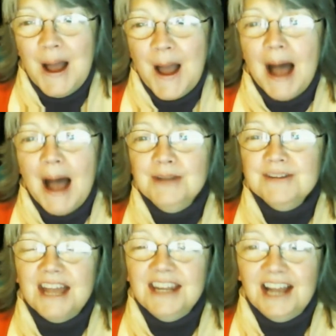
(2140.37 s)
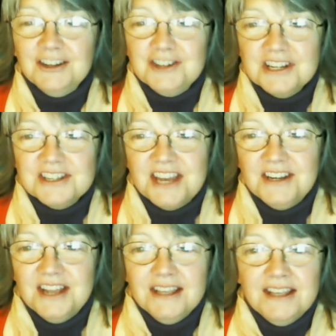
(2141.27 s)
and Angela said
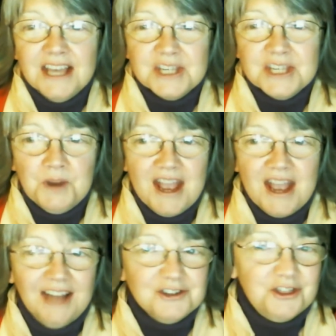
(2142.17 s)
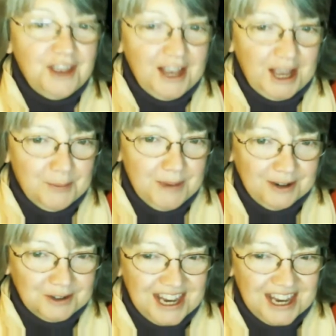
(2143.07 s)
yes, but I had to think
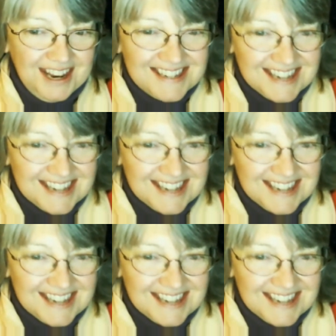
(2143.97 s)
about it.